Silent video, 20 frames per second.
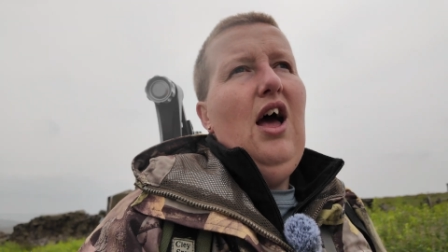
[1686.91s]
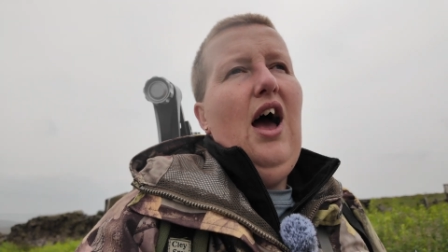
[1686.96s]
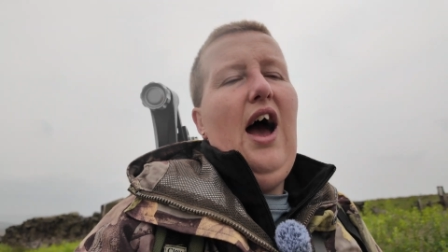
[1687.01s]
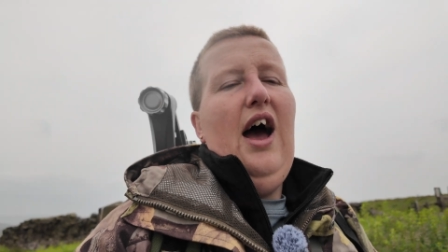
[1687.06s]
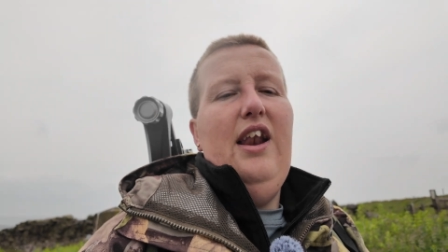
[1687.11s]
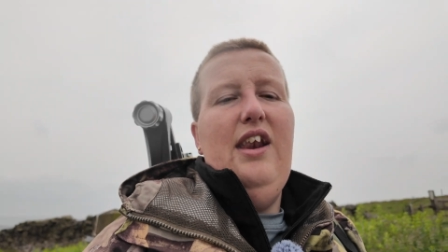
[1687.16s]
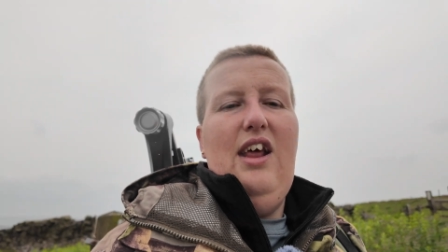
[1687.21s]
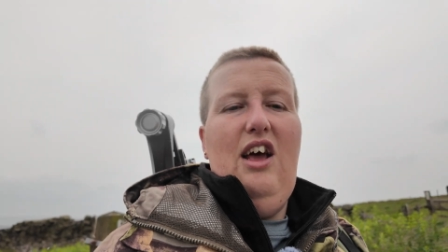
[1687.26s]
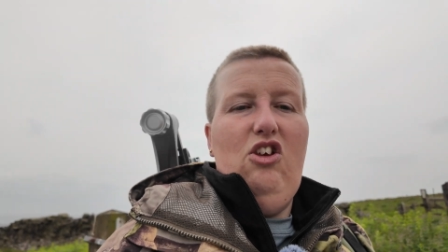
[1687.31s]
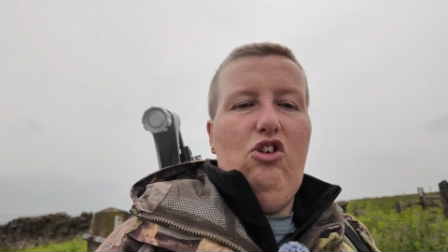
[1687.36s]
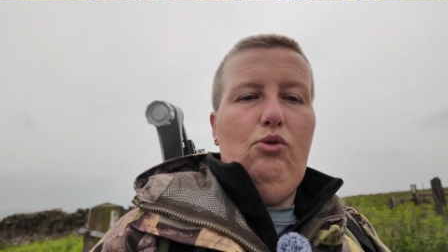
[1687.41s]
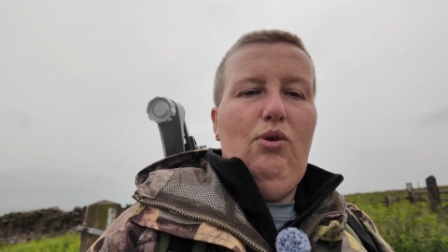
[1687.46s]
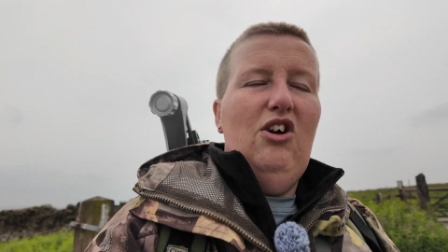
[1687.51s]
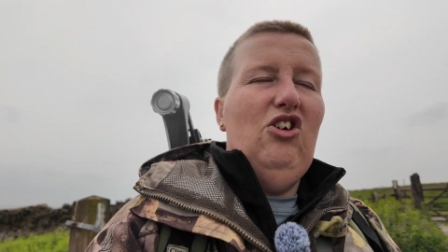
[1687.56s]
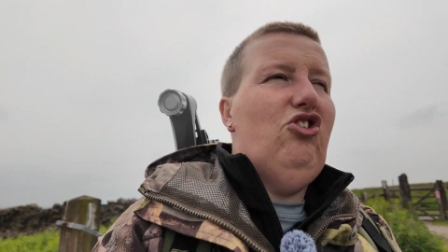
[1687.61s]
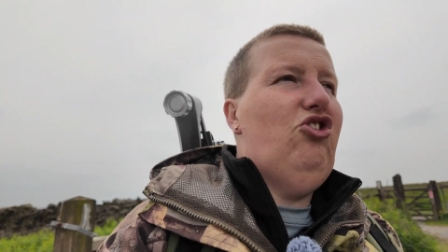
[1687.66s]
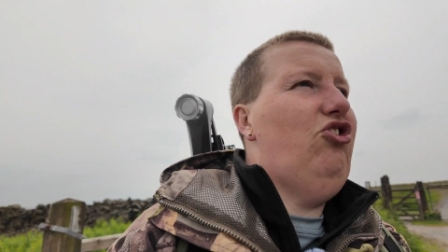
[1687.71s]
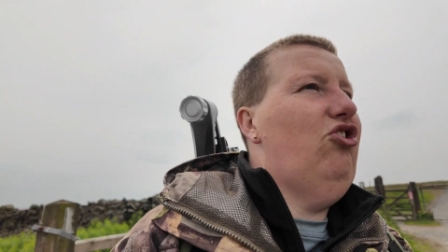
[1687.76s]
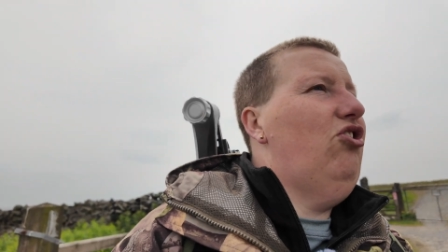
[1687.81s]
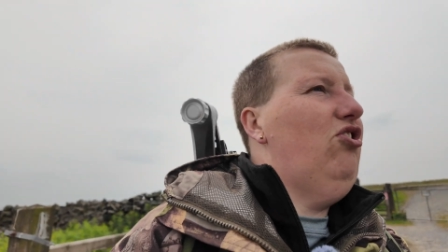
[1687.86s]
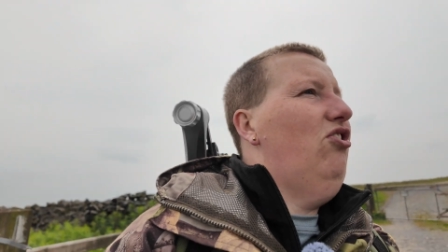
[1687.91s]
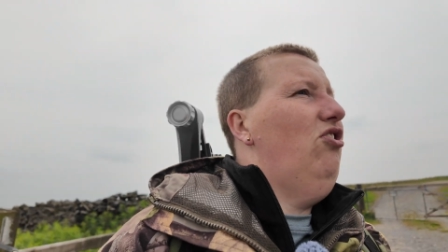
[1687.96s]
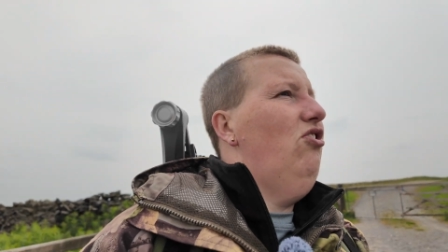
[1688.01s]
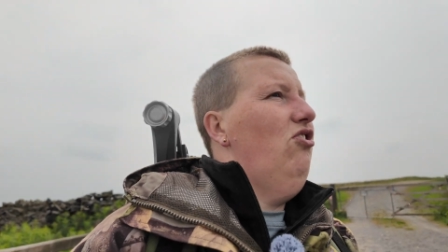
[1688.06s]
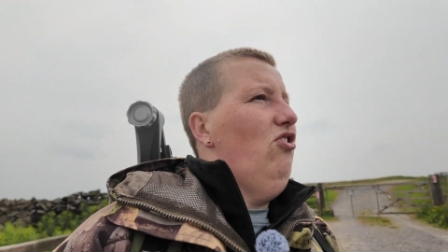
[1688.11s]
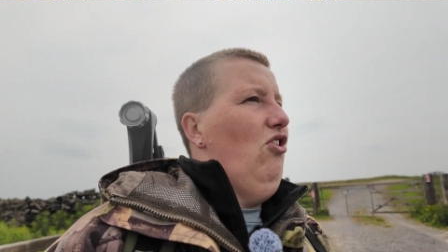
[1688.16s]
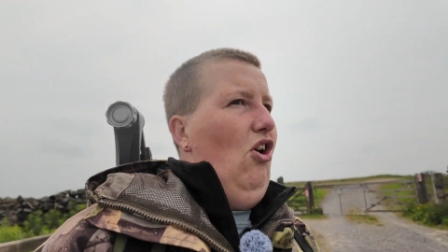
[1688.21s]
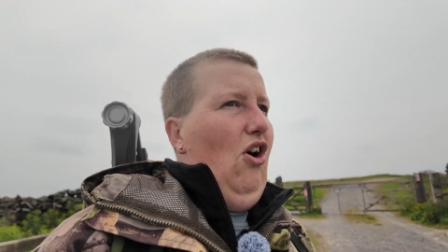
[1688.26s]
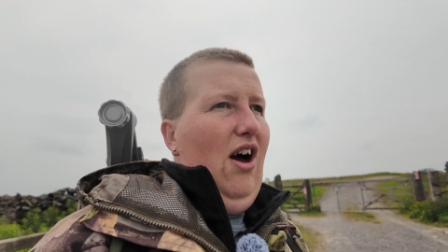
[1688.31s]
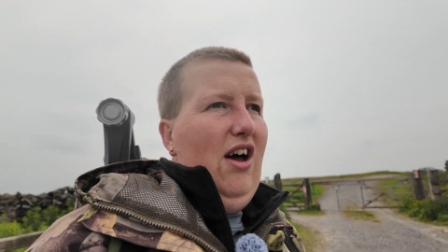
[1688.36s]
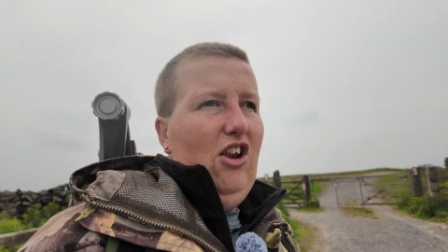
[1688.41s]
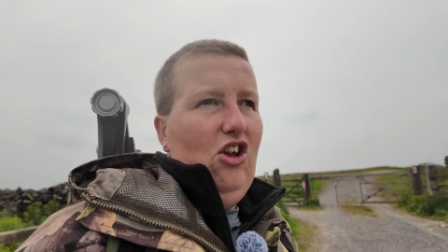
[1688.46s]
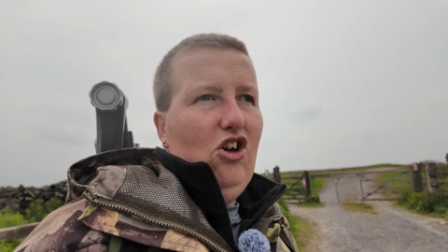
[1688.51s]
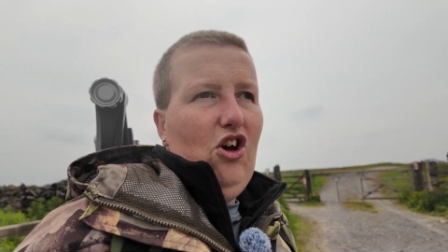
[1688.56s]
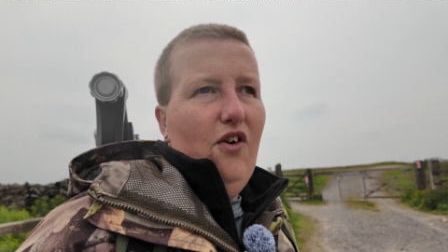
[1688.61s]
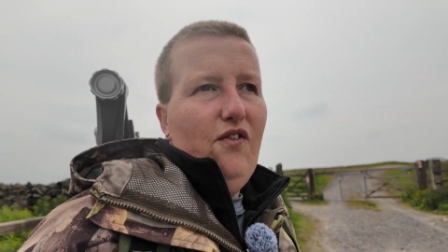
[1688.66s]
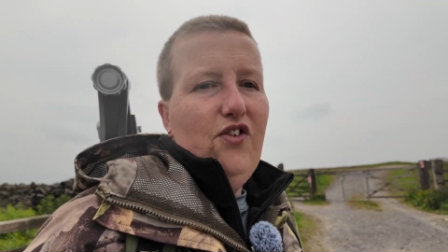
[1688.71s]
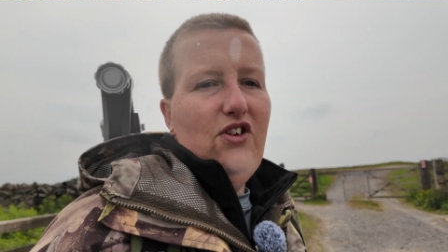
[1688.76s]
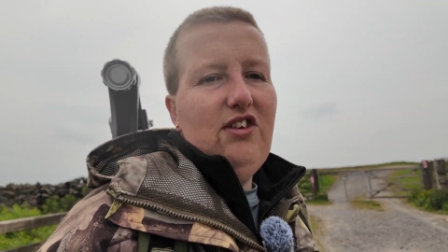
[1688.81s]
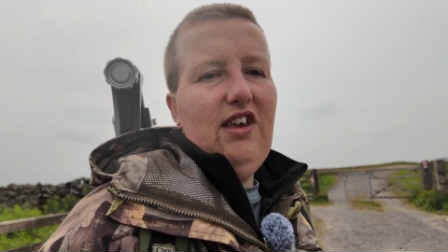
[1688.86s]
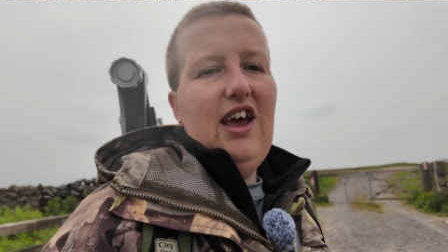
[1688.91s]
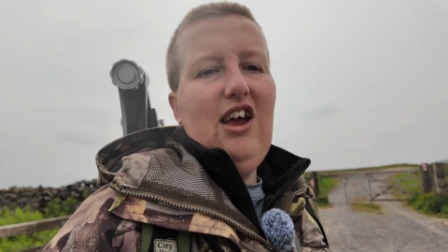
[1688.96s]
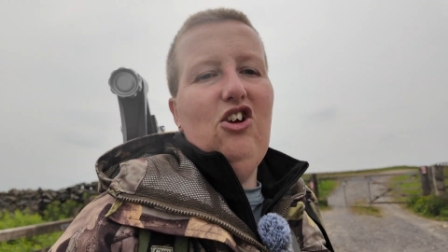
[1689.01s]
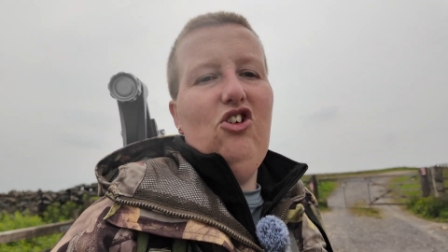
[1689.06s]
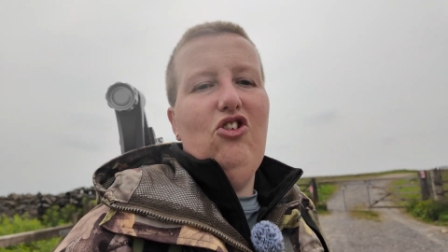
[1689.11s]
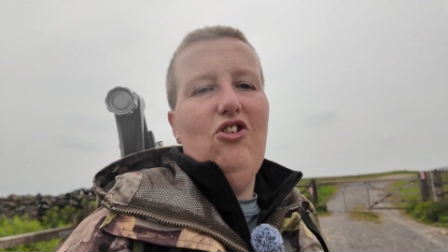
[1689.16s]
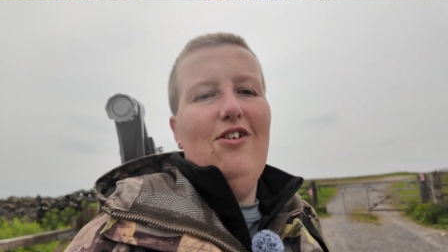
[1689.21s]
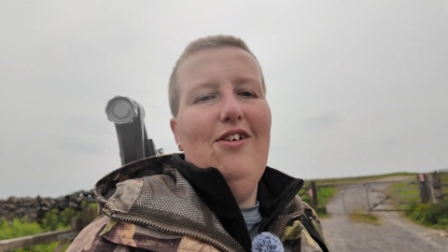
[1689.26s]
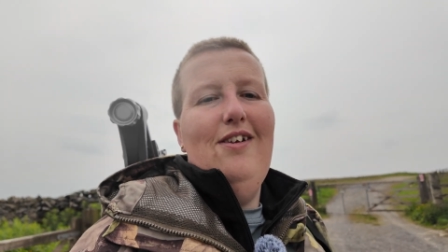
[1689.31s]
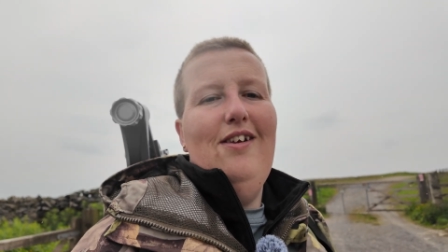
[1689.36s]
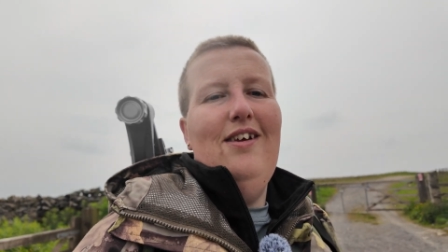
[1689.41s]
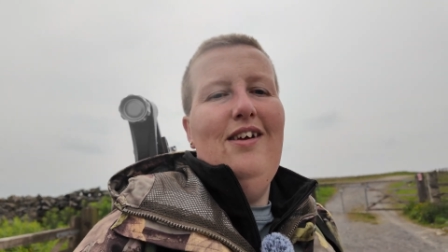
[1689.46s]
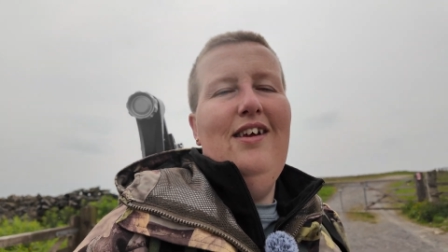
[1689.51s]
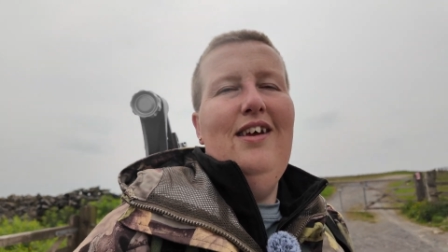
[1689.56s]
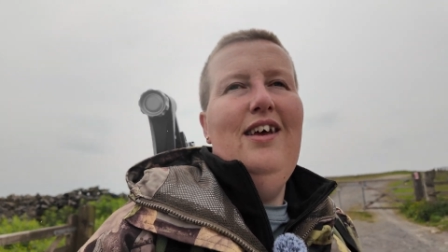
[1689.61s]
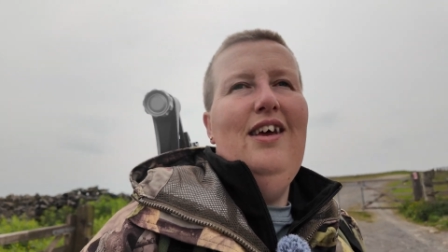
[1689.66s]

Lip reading: And ask questions or had a conversation.